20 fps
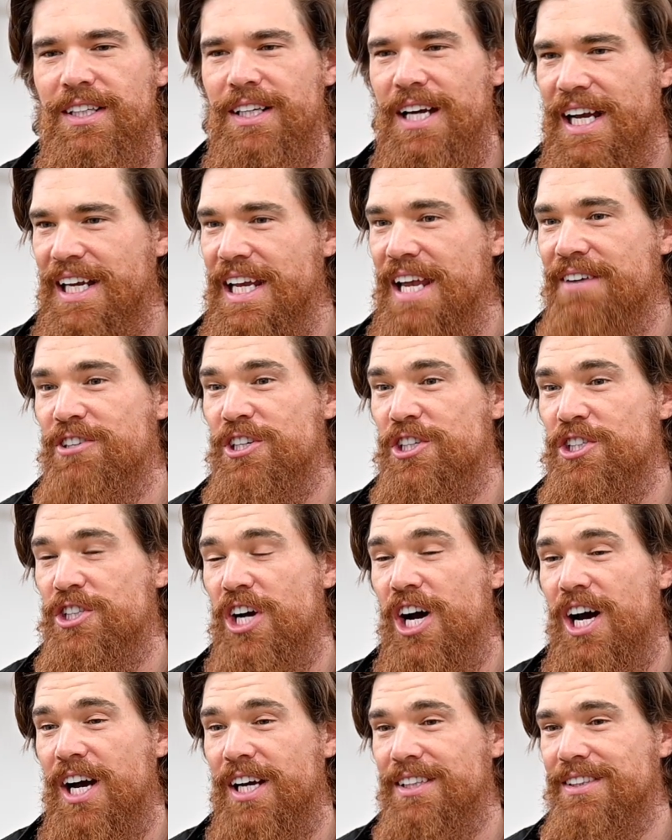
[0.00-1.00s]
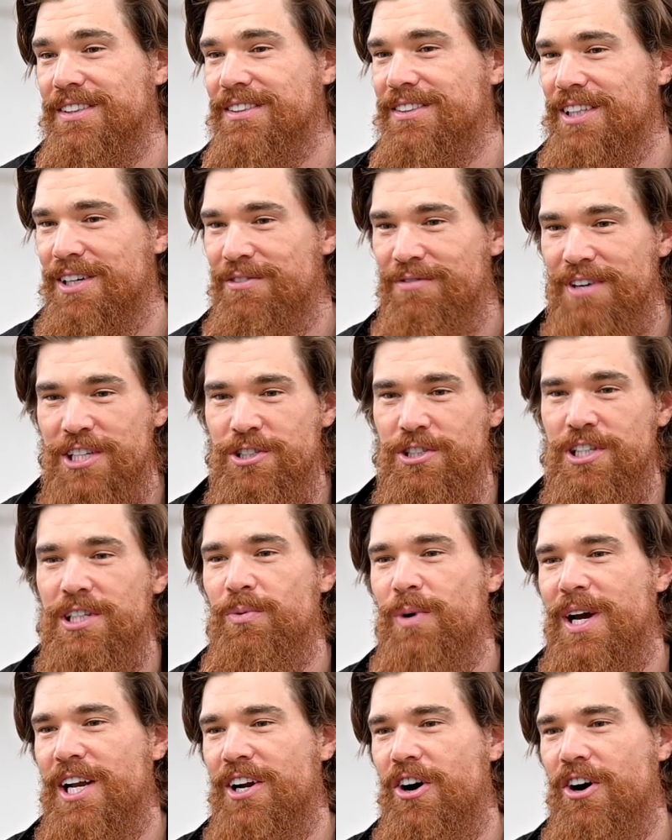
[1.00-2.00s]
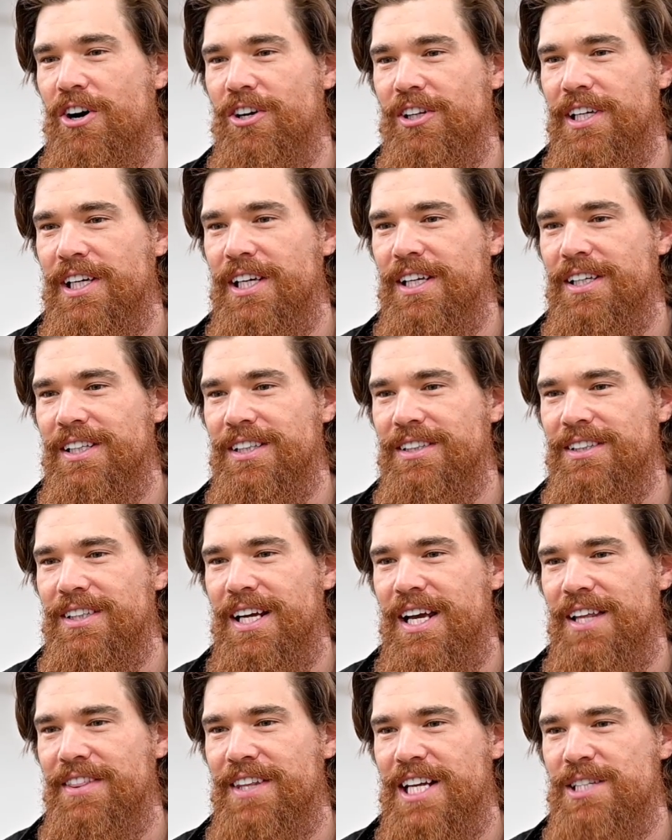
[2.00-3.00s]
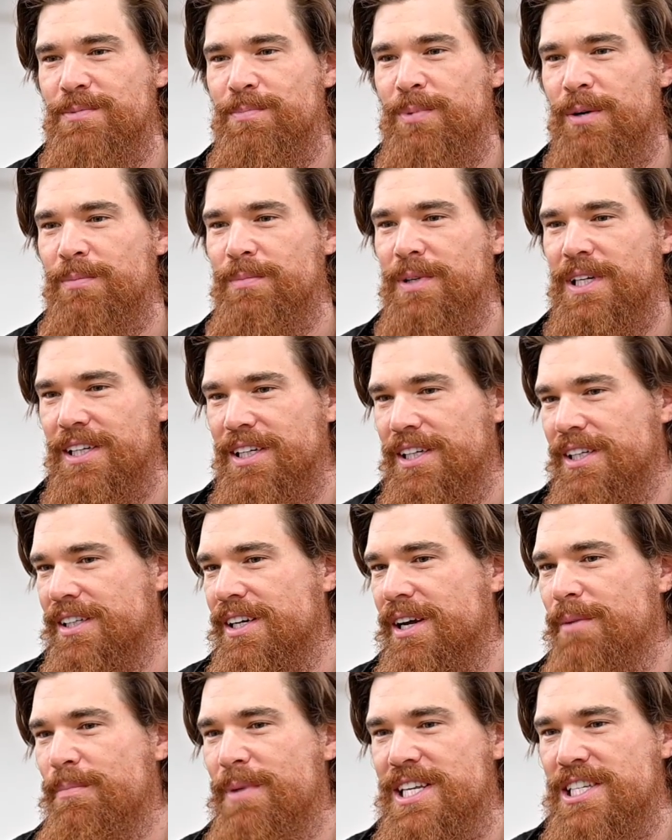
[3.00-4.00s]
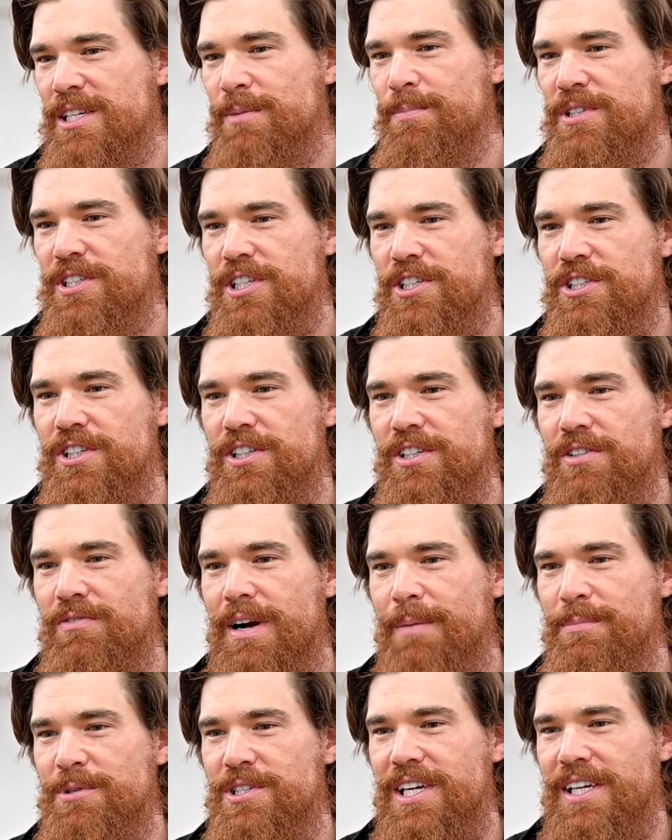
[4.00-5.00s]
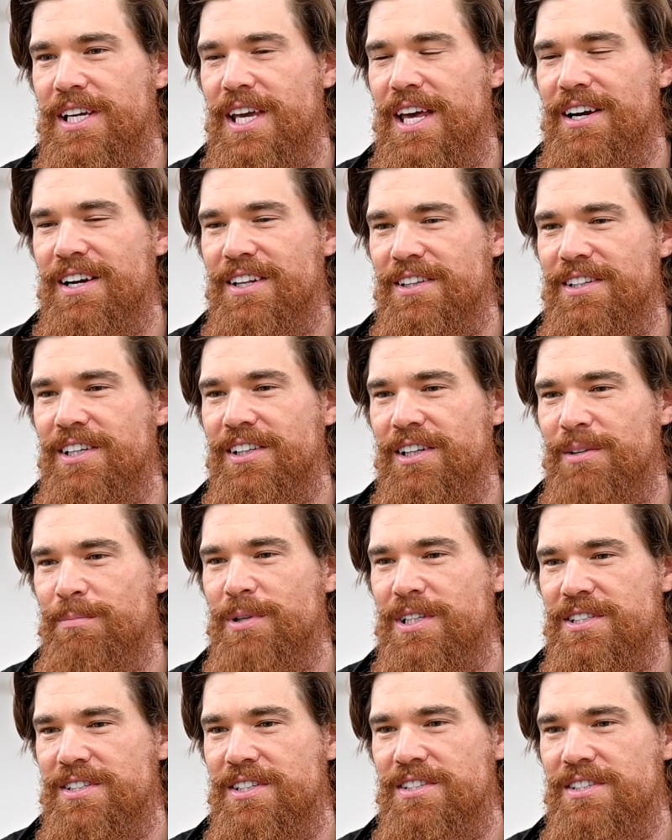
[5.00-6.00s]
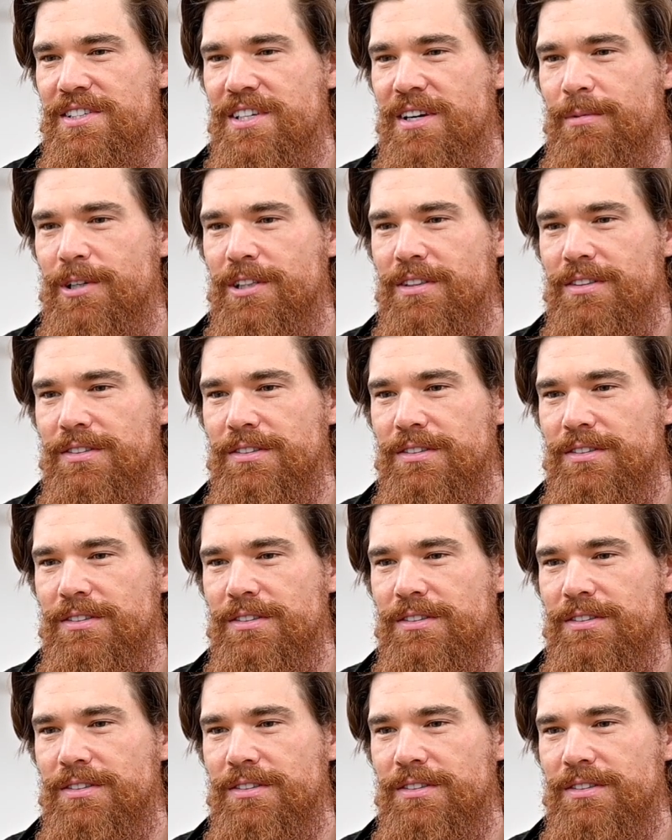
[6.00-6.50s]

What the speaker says: I gave it a shot, eventually went all in, and that's put me in an amazing position to represent Canada at the Olympics this summer.